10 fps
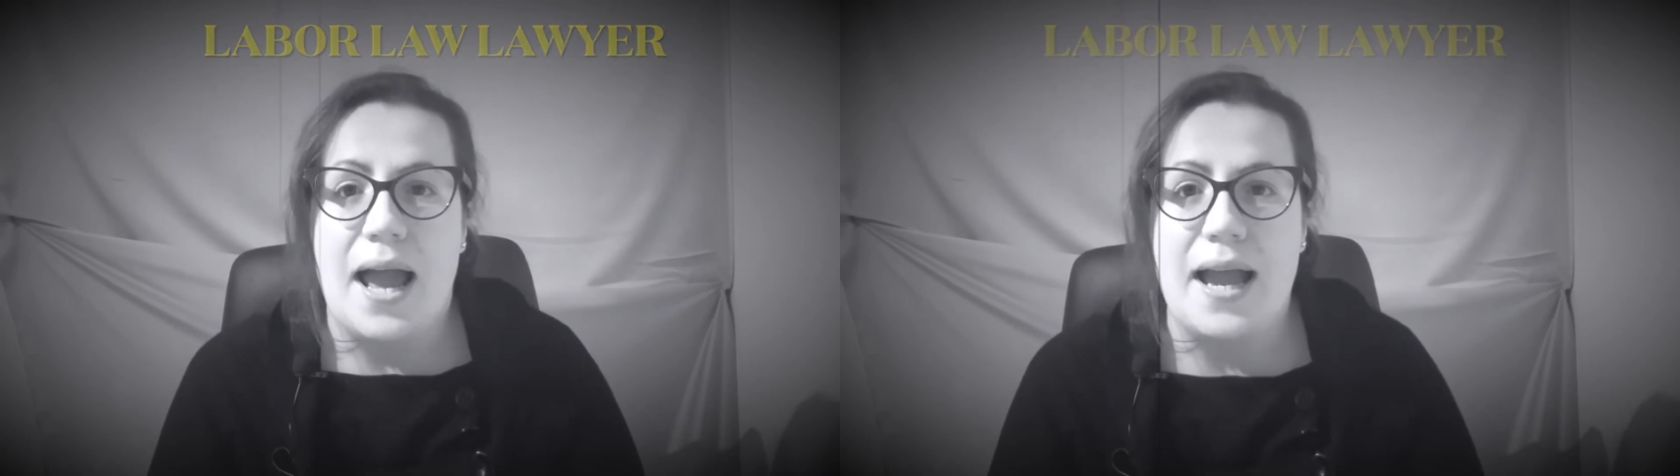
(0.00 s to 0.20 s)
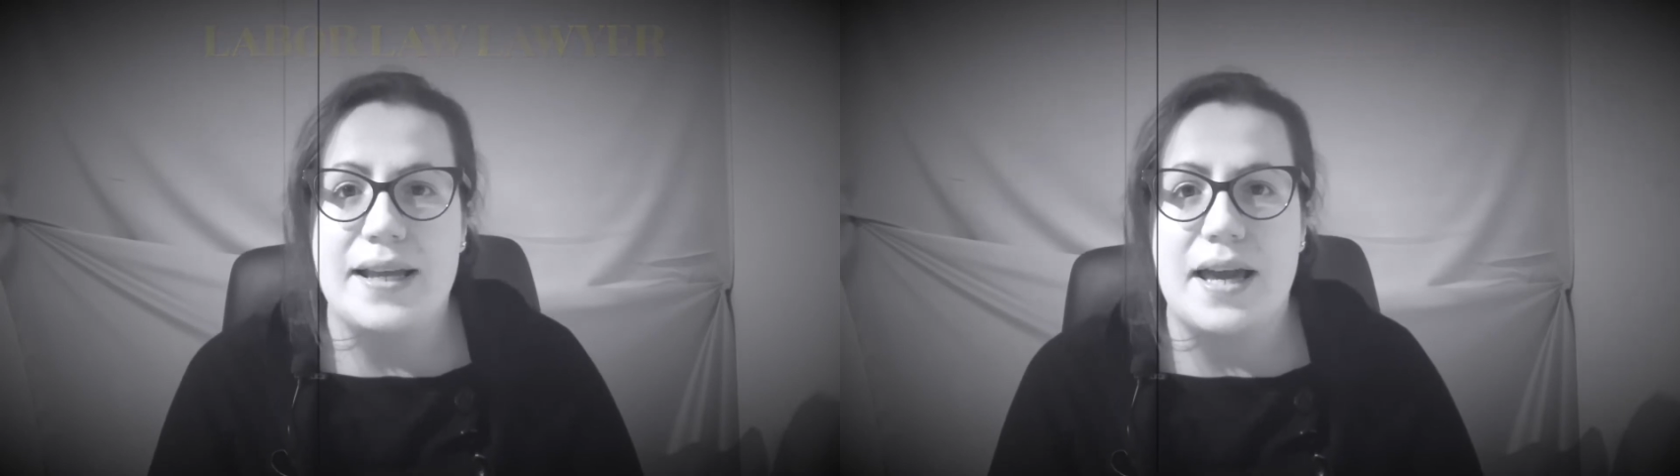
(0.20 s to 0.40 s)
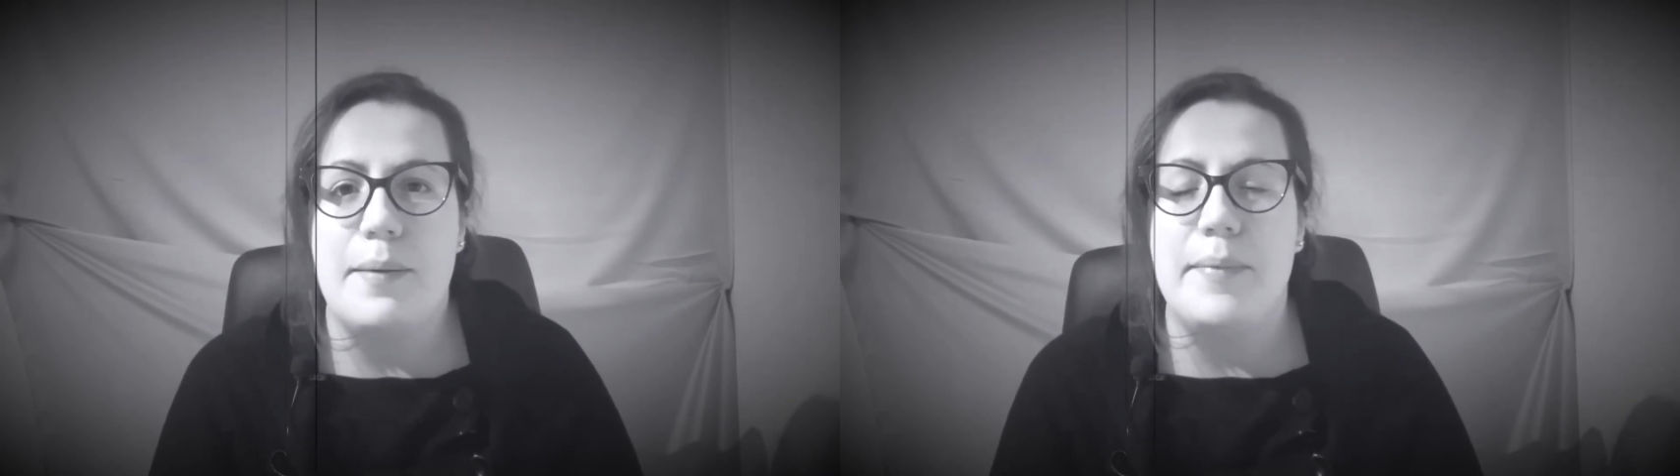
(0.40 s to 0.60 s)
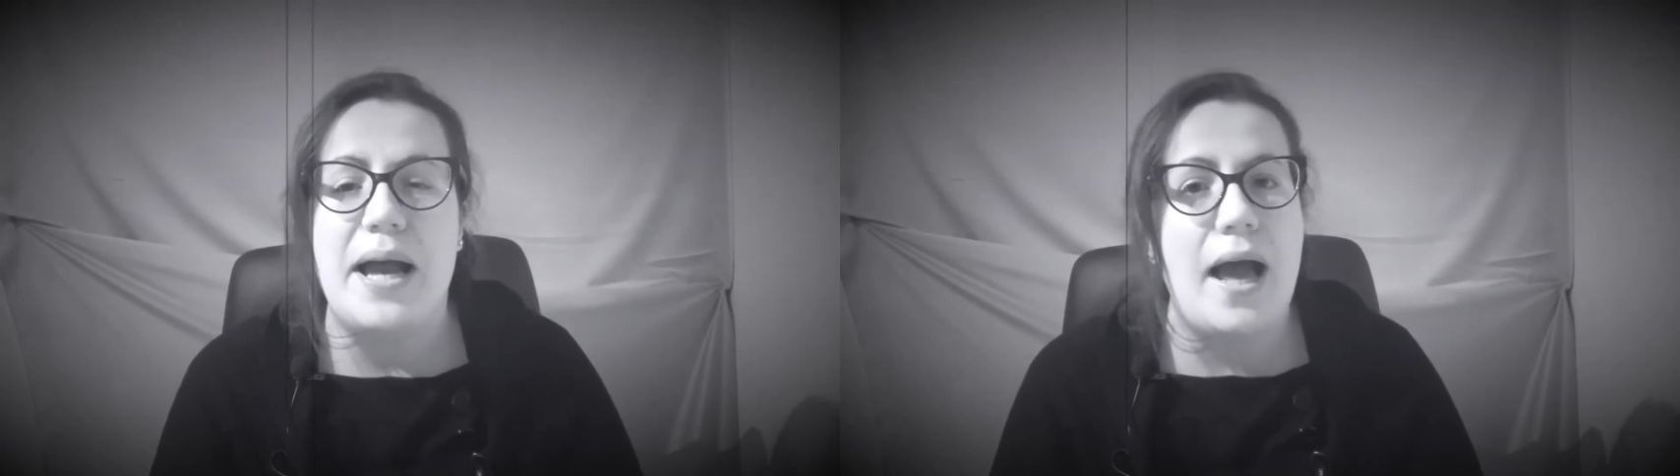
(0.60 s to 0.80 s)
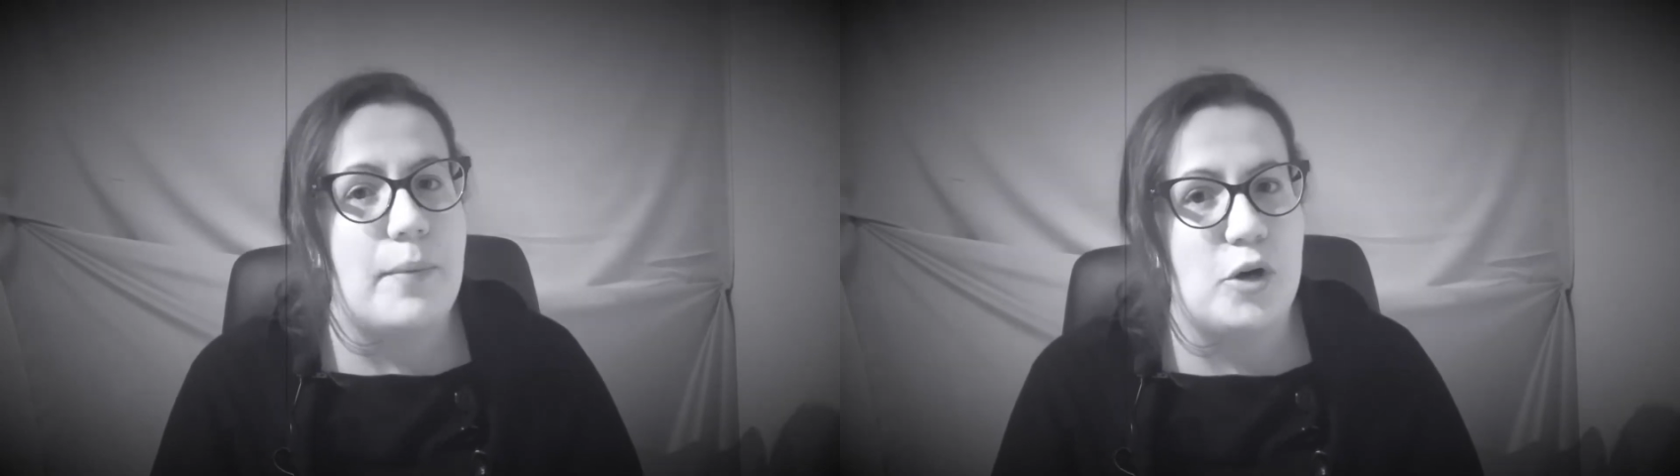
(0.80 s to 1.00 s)
I am
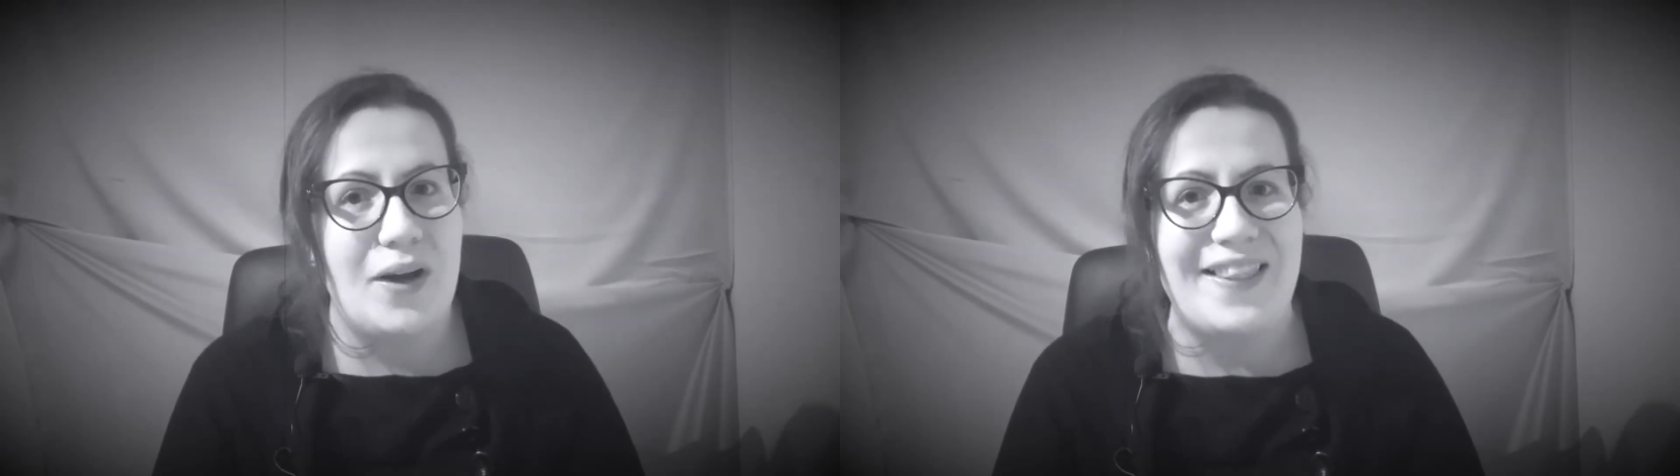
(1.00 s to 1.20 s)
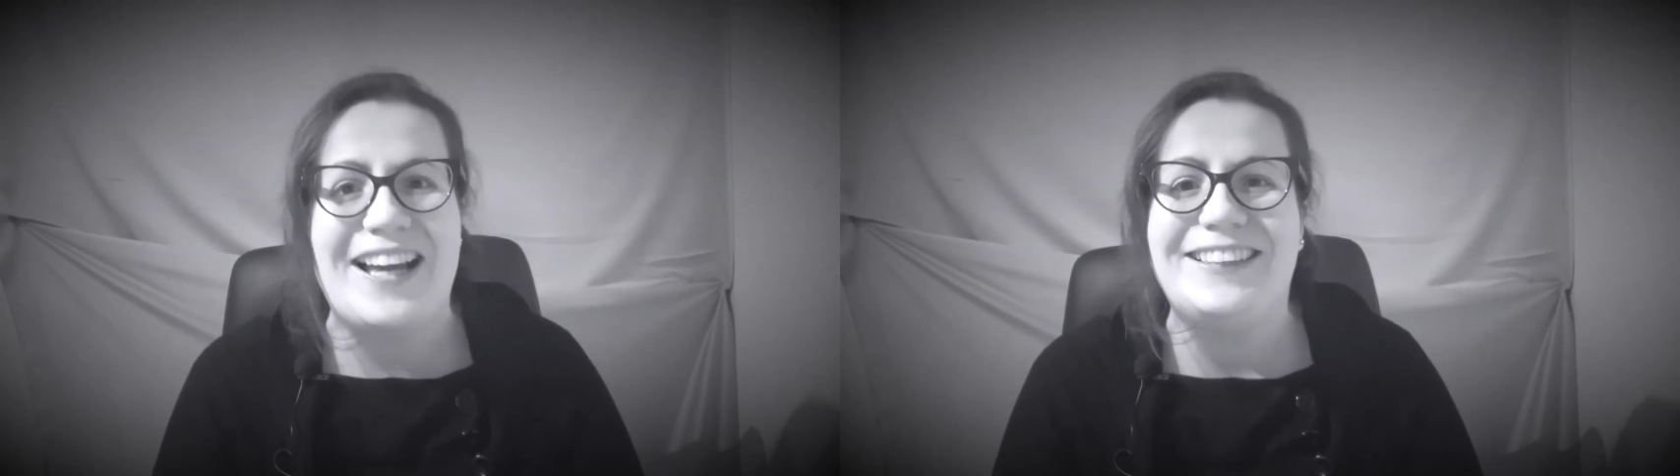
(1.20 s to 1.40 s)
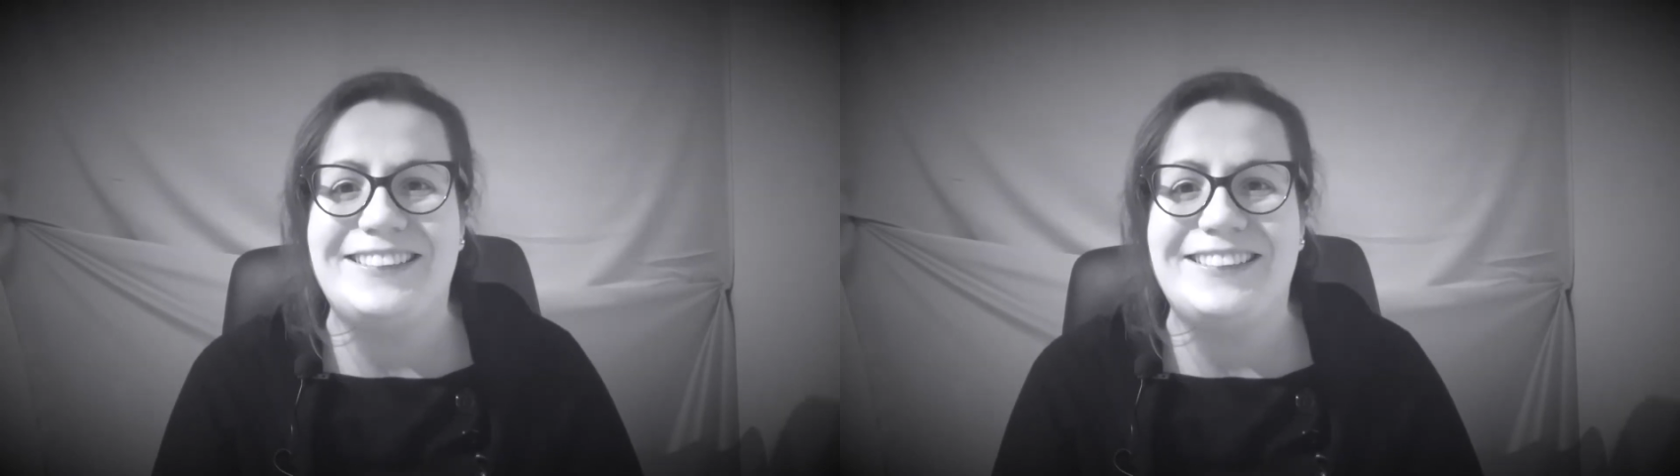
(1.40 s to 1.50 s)
abogada